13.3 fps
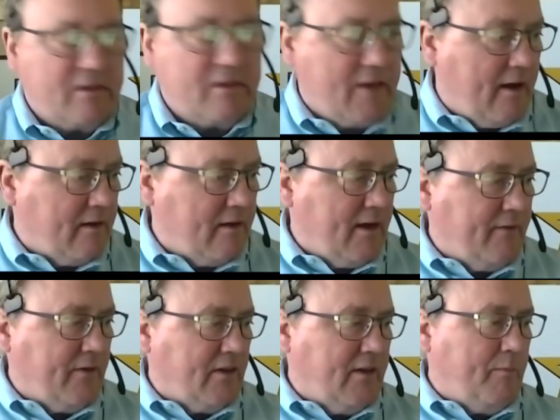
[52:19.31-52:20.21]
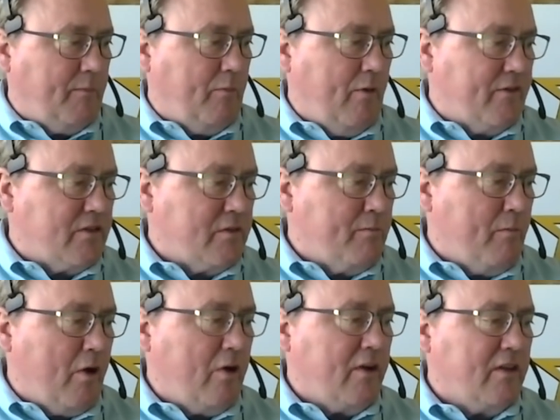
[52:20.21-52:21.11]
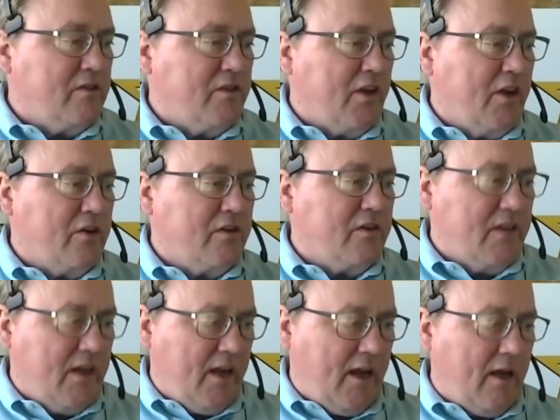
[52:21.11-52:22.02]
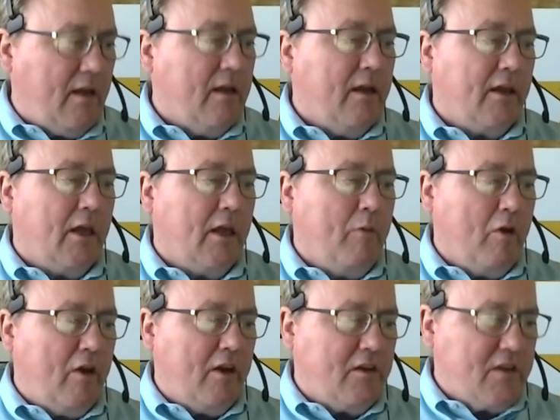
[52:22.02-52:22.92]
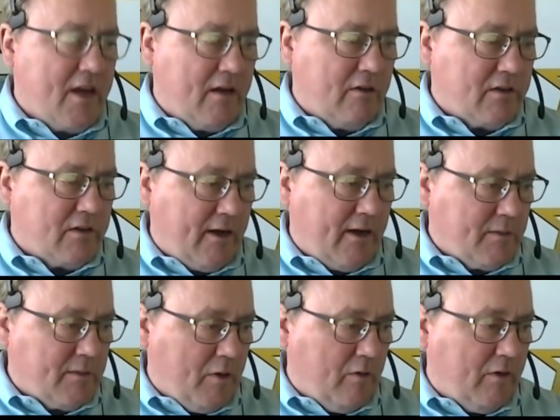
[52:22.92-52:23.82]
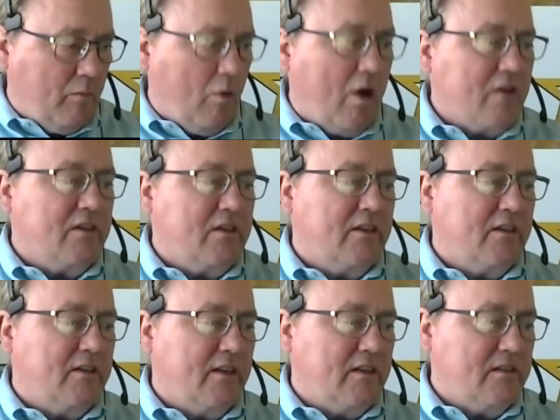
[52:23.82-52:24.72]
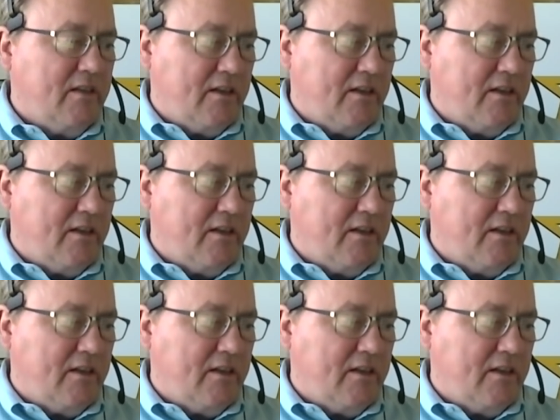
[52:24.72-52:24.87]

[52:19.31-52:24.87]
diving deep, we have a Smart and Secure City and Community Challenge Expo in Washington, D.C.,